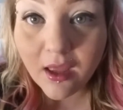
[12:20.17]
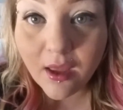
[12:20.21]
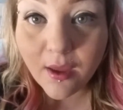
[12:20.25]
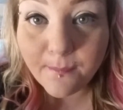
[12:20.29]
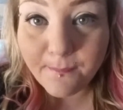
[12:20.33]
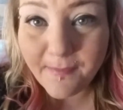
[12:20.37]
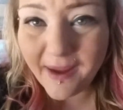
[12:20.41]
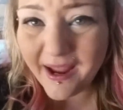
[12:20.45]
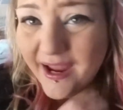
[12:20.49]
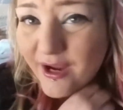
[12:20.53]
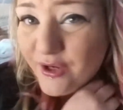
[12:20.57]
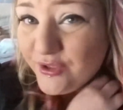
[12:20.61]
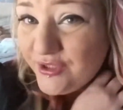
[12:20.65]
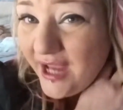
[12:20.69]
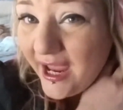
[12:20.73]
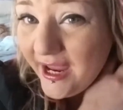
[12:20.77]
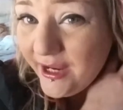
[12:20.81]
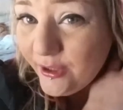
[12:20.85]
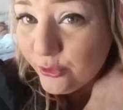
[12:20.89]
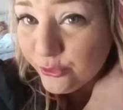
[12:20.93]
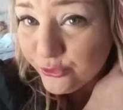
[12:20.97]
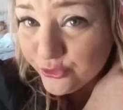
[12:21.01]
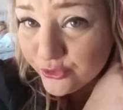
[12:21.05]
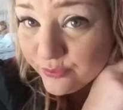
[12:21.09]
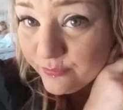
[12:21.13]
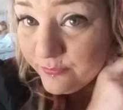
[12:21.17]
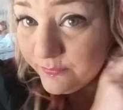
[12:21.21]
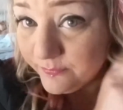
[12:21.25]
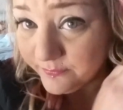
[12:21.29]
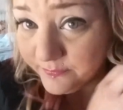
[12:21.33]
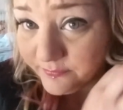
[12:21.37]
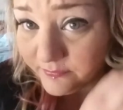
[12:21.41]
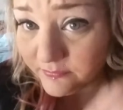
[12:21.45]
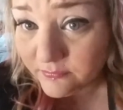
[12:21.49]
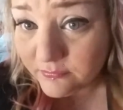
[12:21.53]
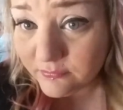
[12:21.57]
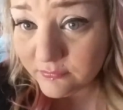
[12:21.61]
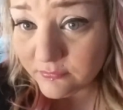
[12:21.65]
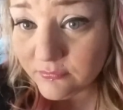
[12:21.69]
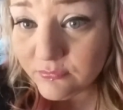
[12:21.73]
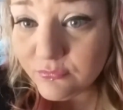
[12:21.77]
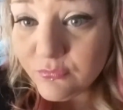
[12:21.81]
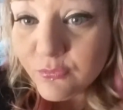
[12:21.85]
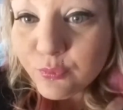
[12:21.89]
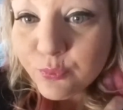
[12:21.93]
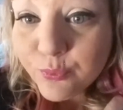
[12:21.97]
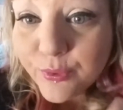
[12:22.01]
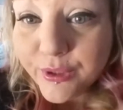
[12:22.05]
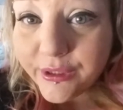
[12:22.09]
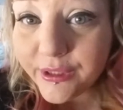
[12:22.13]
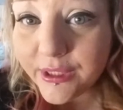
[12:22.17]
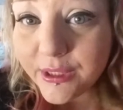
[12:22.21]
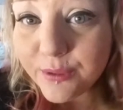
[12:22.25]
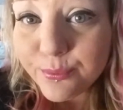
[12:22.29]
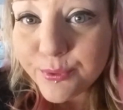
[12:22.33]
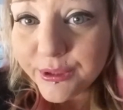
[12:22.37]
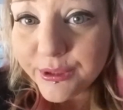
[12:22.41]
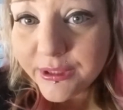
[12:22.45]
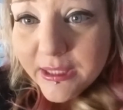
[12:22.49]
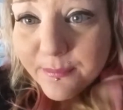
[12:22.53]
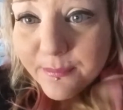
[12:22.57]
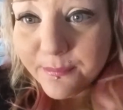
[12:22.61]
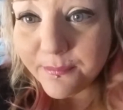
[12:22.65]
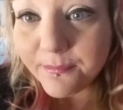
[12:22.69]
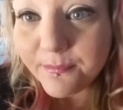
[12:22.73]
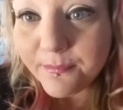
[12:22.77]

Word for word: My hair tangles really, really,